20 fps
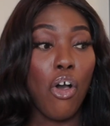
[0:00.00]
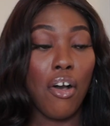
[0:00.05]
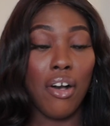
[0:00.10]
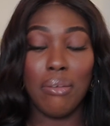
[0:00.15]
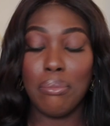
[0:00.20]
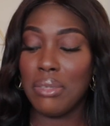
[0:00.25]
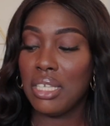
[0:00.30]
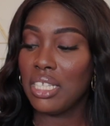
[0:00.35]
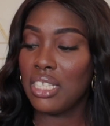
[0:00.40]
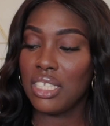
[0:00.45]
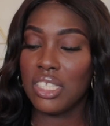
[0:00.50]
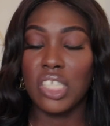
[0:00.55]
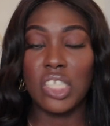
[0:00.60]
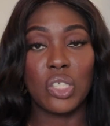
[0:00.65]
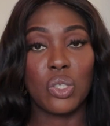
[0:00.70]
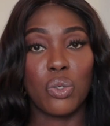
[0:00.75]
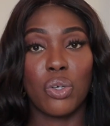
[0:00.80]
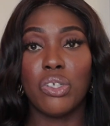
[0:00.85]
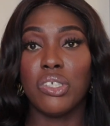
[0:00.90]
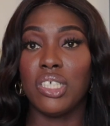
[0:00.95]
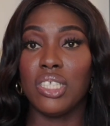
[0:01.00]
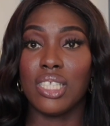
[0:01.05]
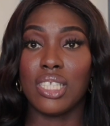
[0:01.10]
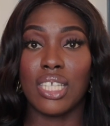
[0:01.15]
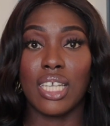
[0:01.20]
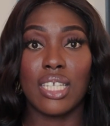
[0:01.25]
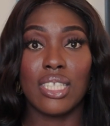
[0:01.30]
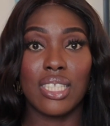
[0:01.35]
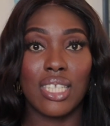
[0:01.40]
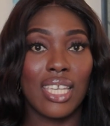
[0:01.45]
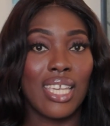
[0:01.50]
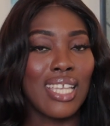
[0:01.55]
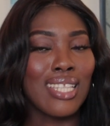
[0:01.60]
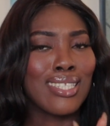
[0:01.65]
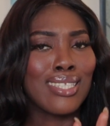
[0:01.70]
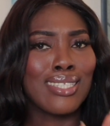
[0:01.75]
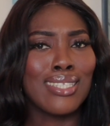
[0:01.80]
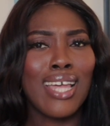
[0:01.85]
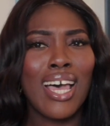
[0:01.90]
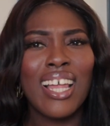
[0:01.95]
On me, this is grown and sexy.
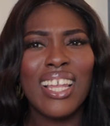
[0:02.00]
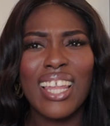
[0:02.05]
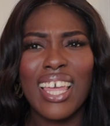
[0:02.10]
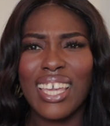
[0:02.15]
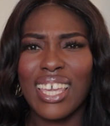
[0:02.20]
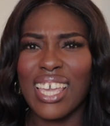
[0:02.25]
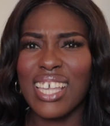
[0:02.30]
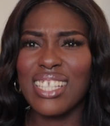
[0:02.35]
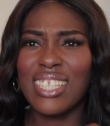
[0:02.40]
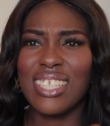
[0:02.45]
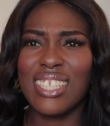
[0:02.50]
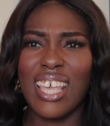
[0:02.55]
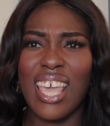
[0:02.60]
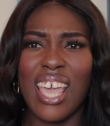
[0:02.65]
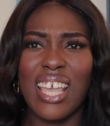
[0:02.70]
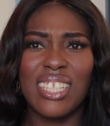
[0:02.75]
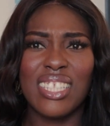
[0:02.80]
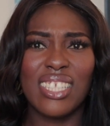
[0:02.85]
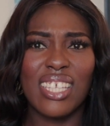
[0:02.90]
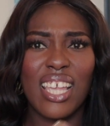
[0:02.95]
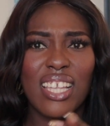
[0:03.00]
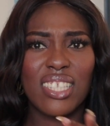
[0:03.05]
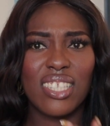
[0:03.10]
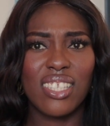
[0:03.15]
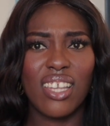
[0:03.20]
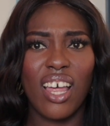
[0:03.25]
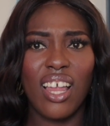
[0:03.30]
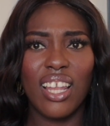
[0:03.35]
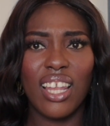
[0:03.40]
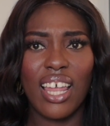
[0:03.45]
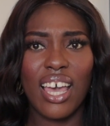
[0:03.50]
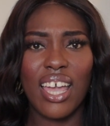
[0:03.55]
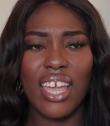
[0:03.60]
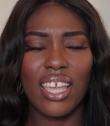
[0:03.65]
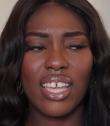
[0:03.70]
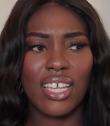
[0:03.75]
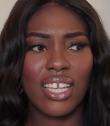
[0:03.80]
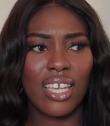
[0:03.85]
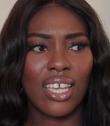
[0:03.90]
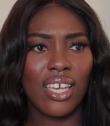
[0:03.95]
It's not like intense. It's not
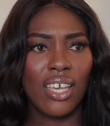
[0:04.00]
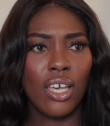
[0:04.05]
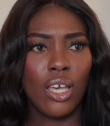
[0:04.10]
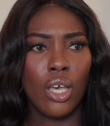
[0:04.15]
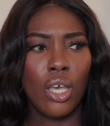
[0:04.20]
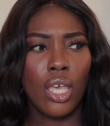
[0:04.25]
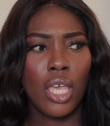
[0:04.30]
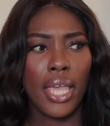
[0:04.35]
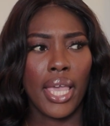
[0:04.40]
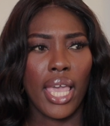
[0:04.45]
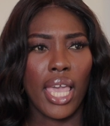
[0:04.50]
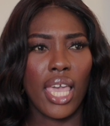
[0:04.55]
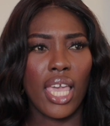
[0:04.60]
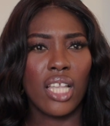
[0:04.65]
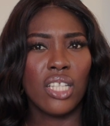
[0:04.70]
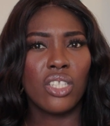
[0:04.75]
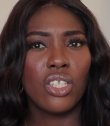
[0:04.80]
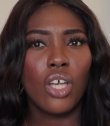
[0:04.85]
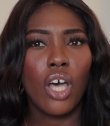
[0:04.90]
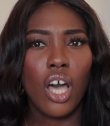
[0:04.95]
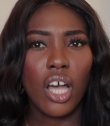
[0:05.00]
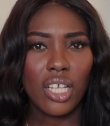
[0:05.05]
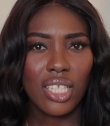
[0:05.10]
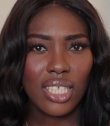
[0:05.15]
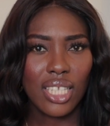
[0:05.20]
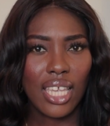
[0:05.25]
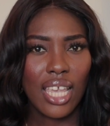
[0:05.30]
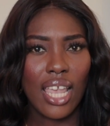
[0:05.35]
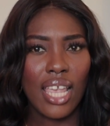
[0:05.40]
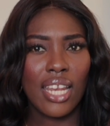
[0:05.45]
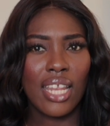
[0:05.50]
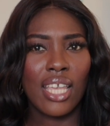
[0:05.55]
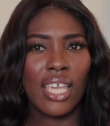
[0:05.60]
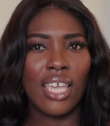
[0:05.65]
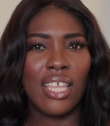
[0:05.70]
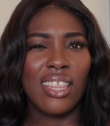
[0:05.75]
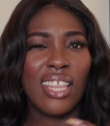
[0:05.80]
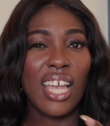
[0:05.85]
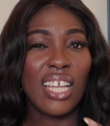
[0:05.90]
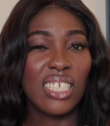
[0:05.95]
like intoxicating
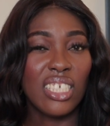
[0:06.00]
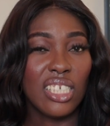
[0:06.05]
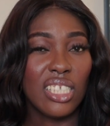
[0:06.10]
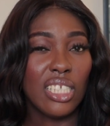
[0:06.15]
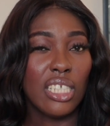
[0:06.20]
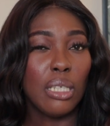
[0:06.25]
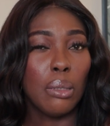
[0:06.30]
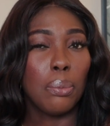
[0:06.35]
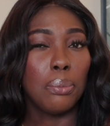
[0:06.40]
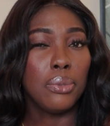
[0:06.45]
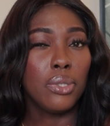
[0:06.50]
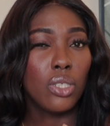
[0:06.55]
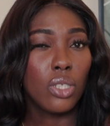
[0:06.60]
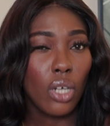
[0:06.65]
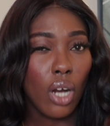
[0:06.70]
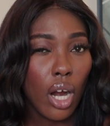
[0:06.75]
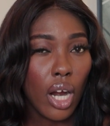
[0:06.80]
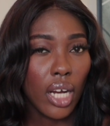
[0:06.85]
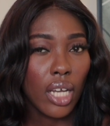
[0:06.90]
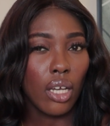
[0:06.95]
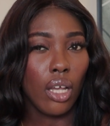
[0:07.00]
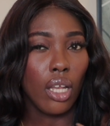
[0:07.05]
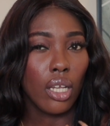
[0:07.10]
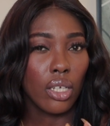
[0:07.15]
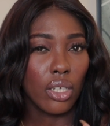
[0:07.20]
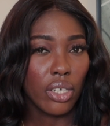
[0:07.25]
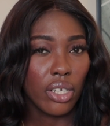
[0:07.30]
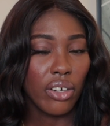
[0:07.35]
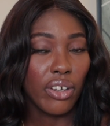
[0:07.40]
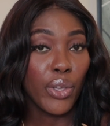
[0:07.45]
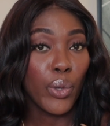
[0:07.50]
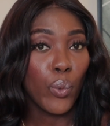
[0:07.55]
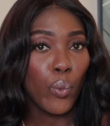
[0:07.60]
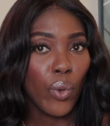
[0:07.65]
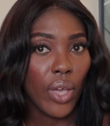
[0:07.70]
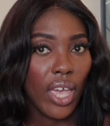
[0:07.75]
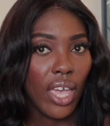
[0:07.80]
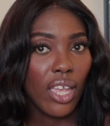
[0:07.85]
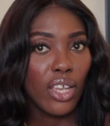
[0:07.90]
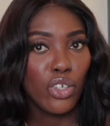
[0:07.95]
in that deep, dark, alluring
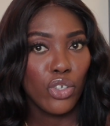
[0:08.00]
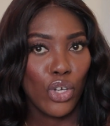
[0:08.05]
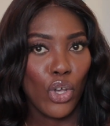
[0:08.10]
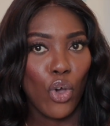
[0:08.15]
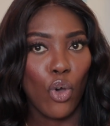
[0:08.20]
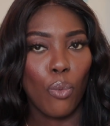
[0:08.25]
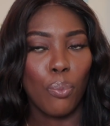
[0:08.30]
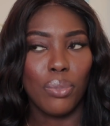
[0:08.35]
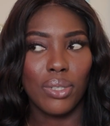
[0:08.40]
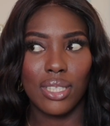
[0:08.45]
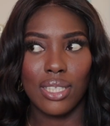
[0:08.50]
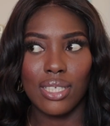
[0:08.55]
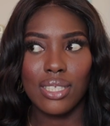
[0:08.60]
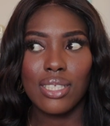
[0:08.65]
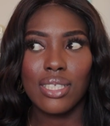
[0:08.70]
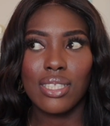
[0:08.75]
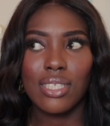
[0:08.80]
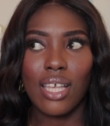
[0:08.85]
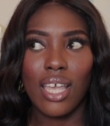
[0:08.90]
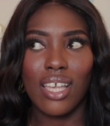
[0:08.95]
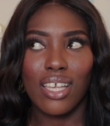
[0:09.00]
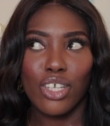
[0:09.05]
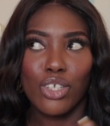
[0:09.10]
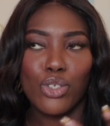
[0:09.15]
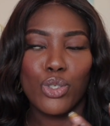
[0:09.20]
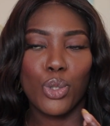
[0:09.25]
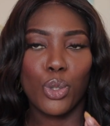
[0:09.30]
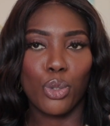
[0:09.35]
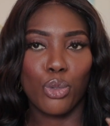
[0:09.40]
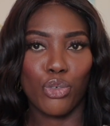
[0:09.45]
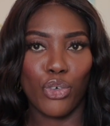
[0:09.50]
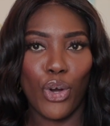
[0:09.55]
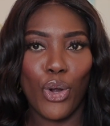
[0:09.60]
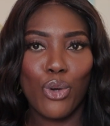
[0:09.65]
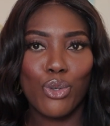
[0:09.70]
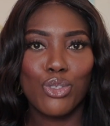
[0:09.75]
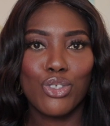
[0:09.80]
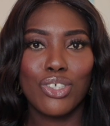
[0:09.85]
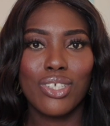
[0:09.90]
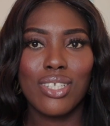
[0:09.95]
way. No, but this is like, you're
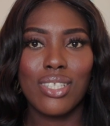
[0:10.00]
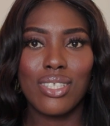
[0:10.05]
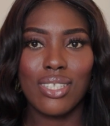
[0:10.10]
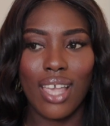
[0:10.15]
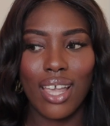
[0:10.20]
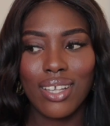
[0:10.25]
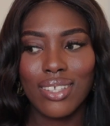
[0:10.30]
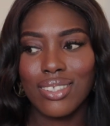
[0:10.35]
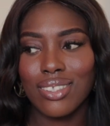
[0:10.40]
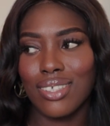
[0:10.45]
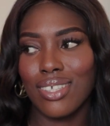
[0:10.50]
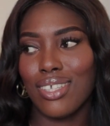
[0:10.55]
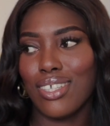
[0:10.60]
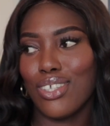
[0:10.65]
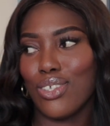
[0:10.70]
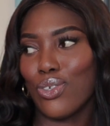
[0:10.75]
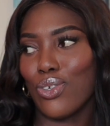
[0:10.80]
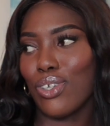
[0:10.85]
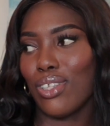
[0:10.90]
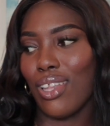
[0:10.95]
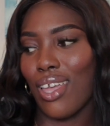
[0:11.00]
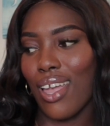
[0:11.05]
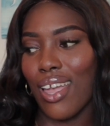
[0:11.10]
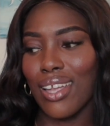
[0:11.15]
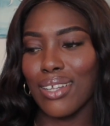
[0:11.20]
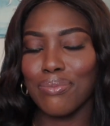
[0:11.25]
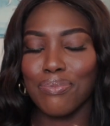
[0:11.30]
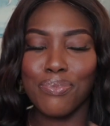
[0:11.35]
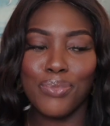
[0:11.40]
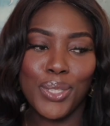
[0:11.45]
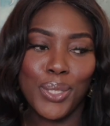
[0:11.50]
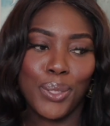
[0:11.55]
grown, you're sexy, you're like,